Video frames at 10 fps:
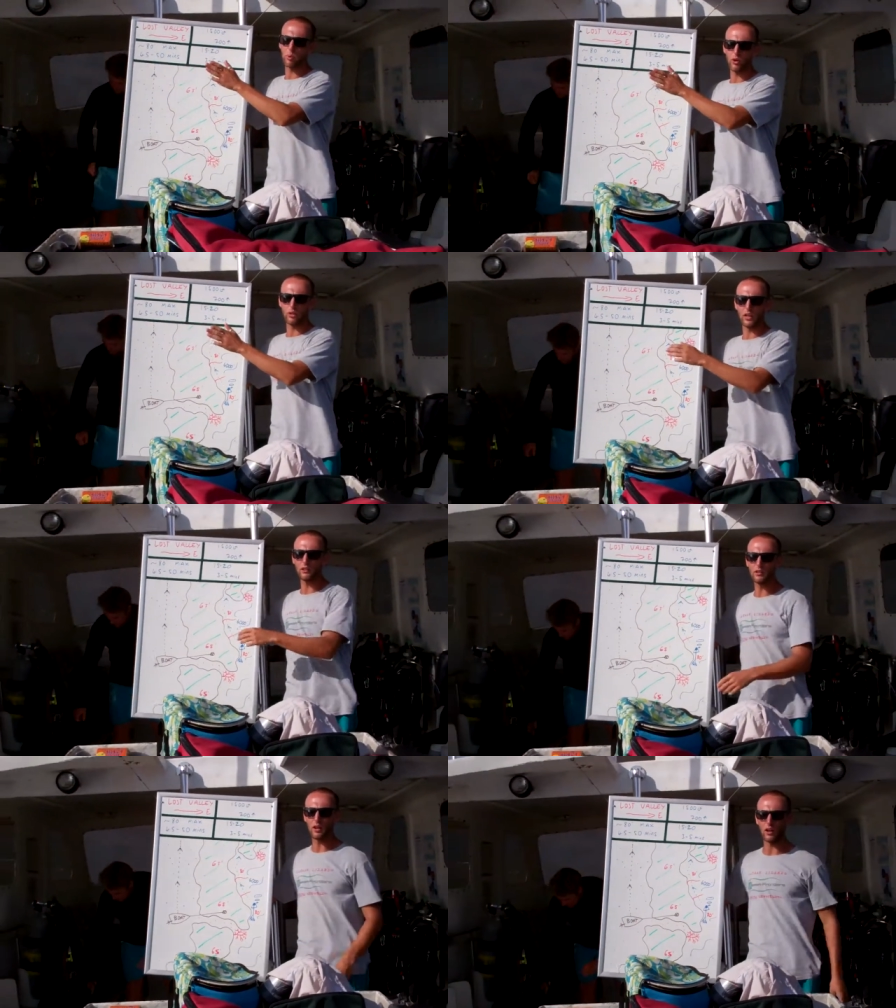boat
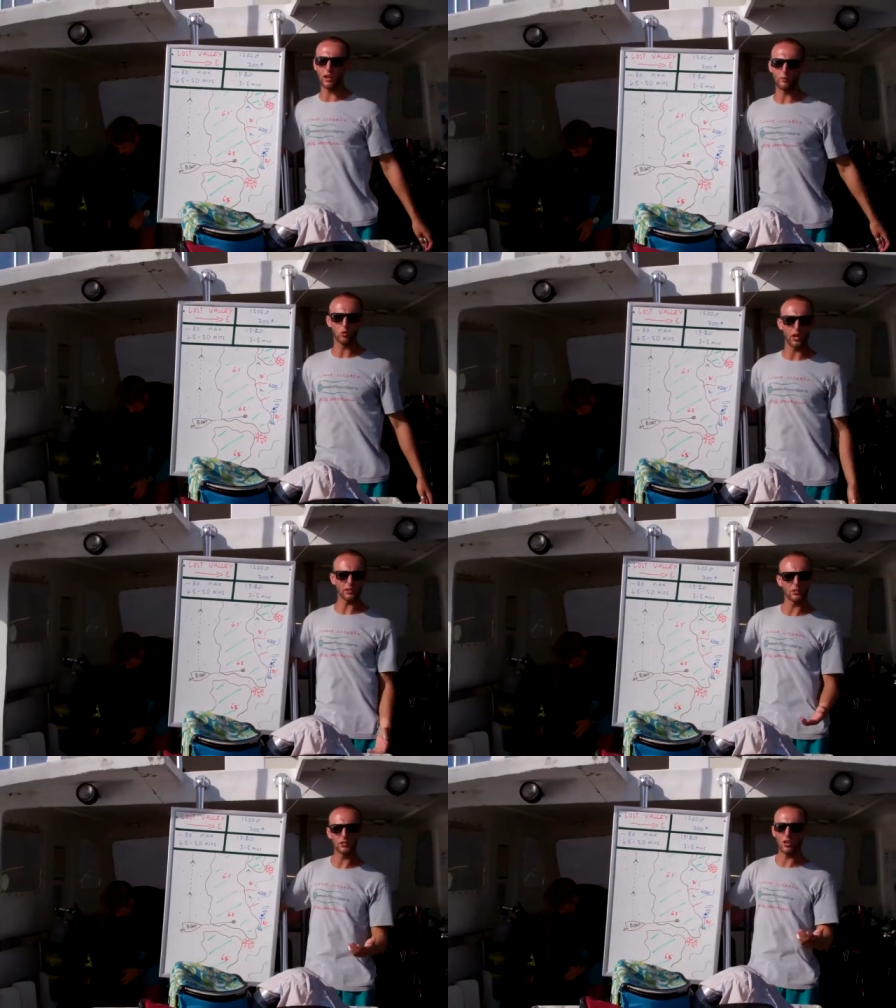in. If you
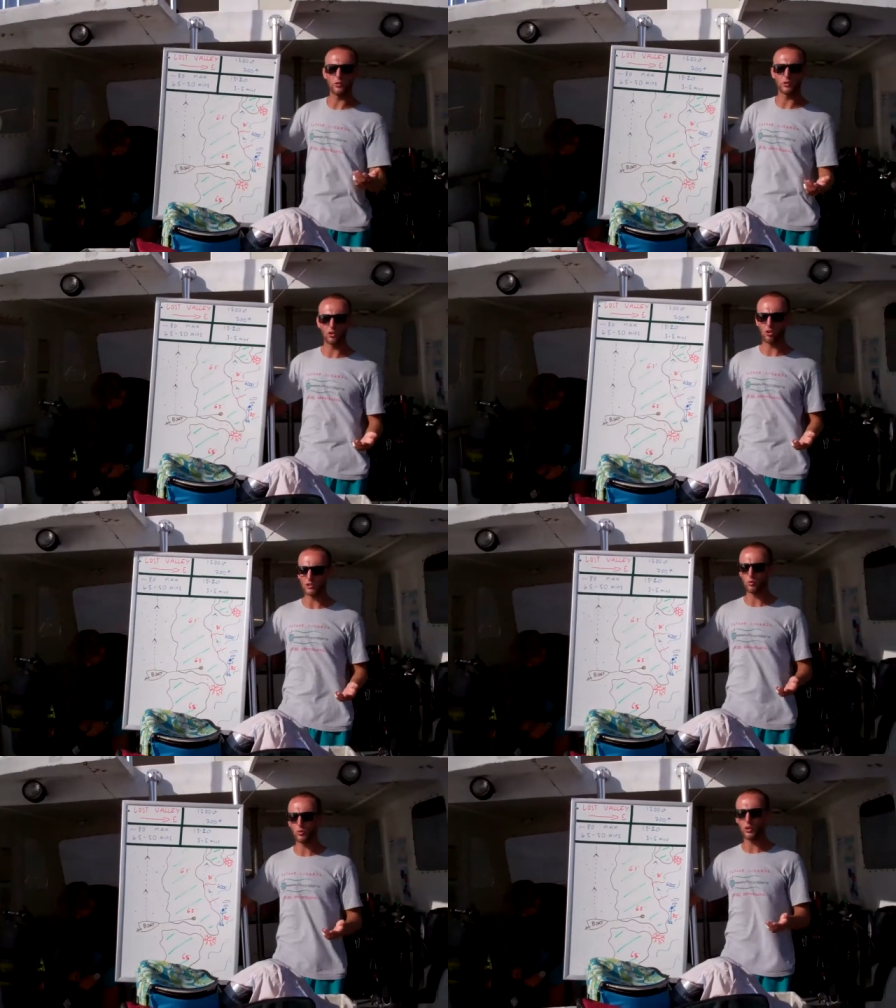get to the surface,
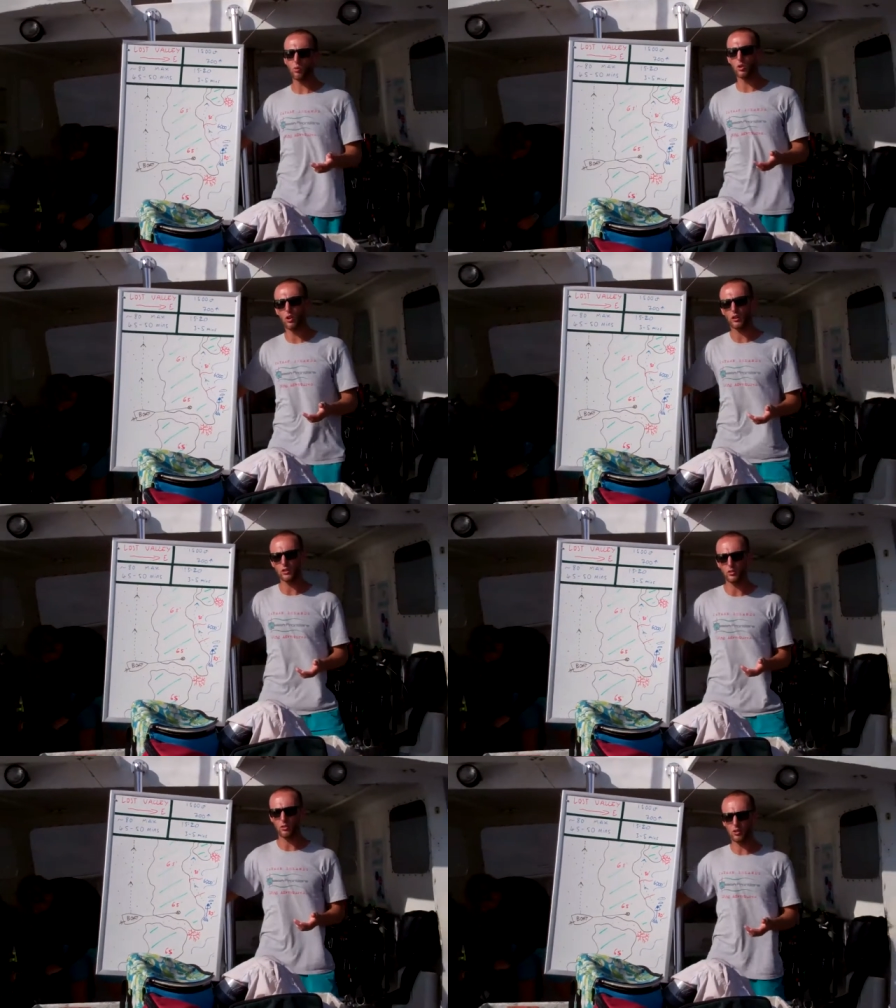guys, one thing I would like
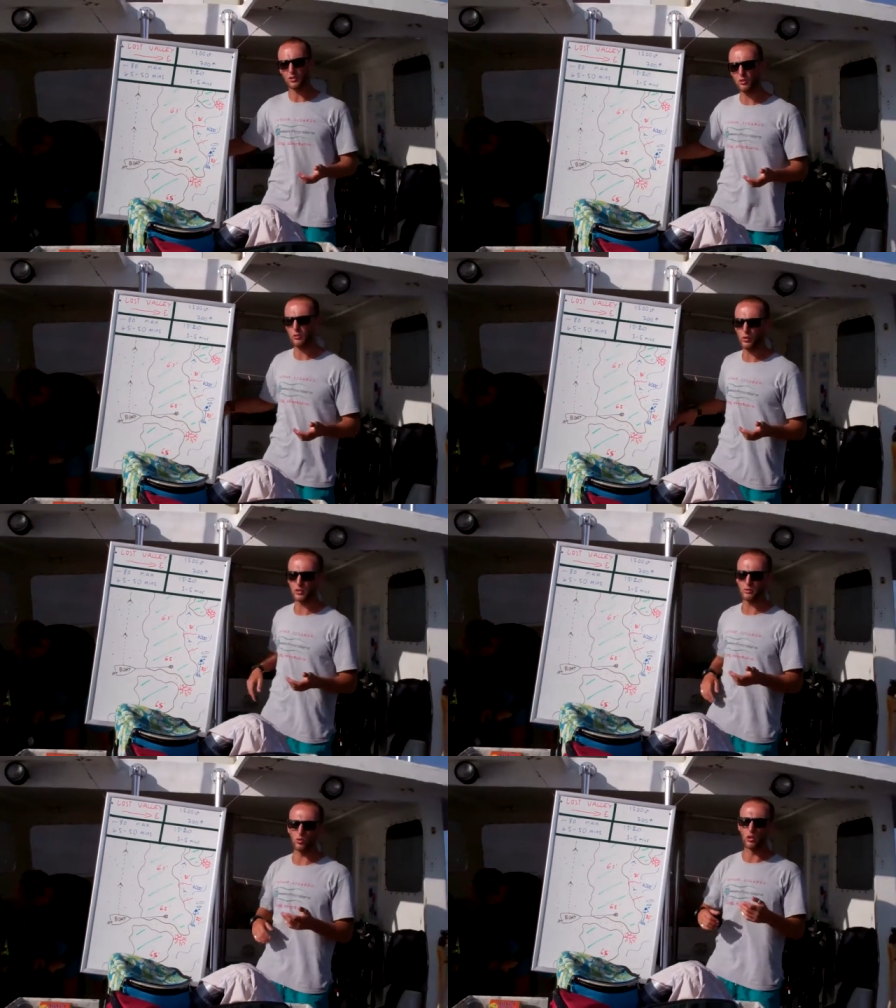you guys to do
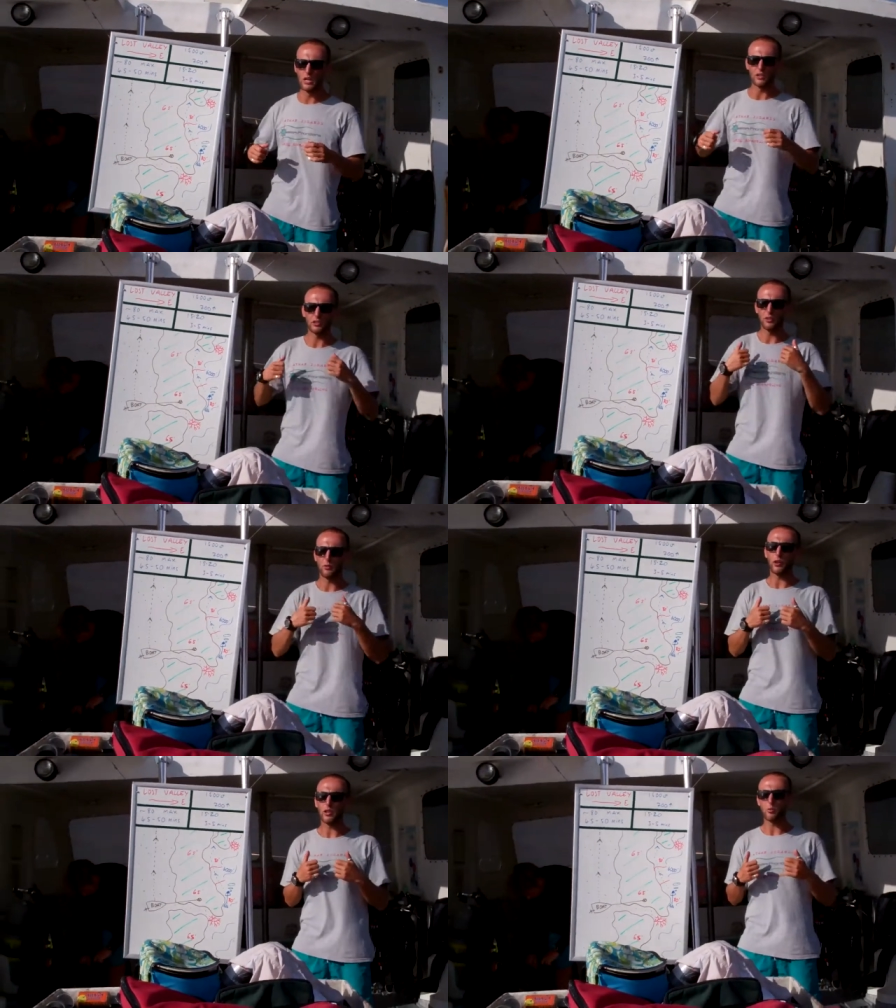first of all, just
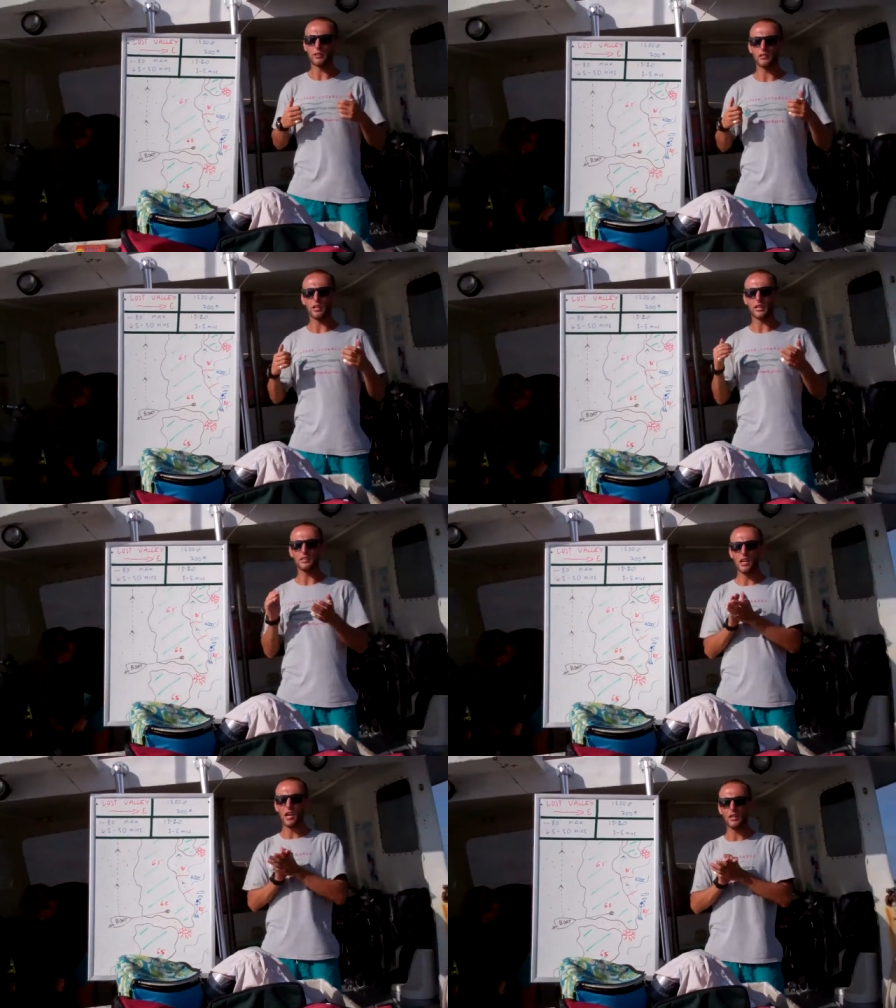inflate your
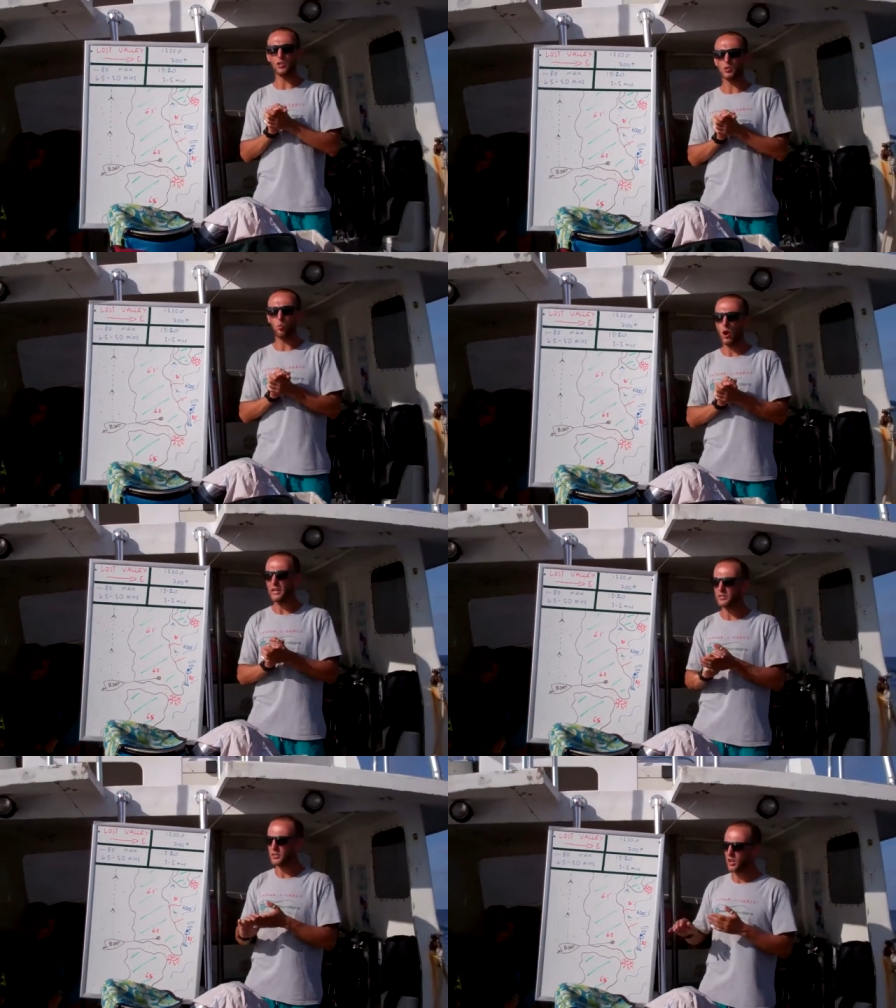VCDs and just
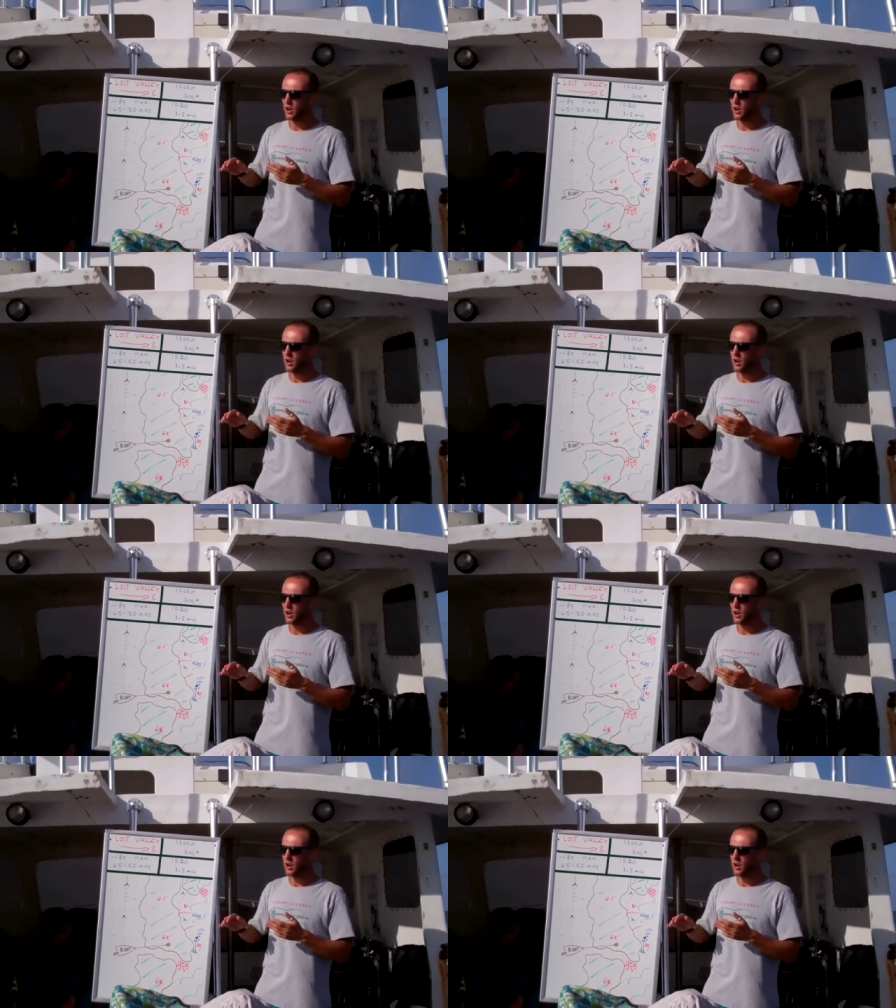wait.